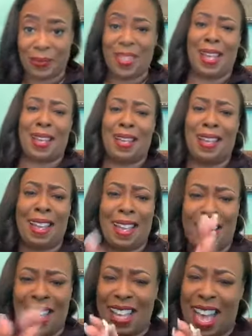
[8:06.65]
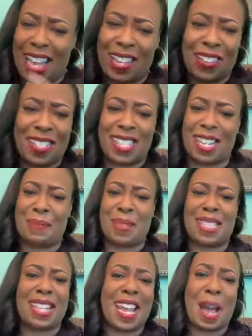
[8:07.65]
I ain't going to sit up
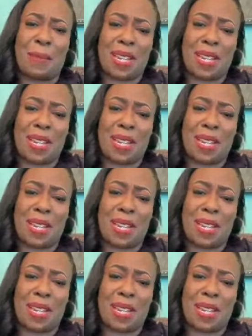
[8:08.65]
and say I'm